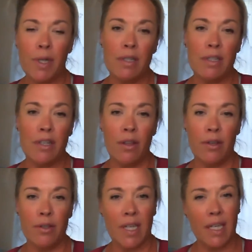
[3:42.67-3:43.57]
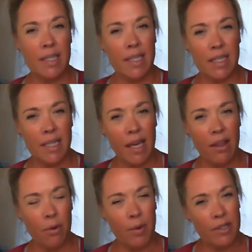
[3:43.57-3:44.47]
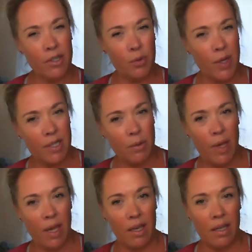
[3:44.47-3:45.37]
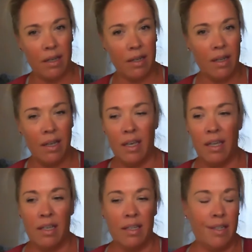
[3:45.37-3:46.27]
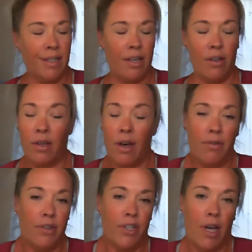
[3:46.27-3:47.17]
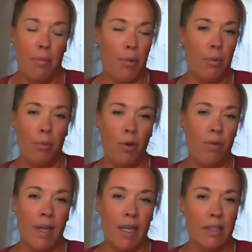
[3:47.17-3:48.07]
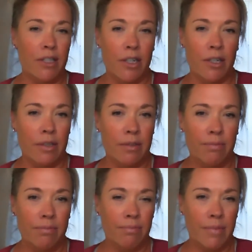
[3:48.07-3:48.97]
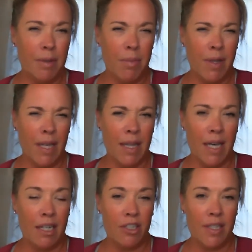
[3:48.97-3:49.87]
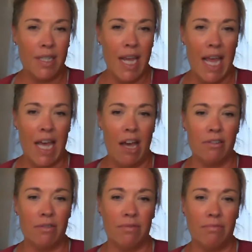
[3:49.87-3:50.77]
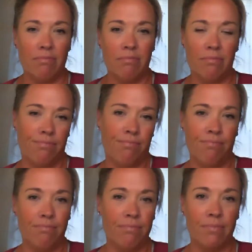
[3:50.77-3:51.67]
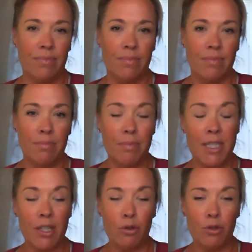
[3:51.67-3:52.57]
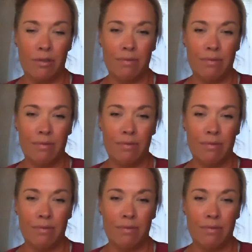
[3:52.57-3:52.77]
And so those kids get together once or twice a week and go to the coffee shop or the movies or something like that, just to hang out and be social.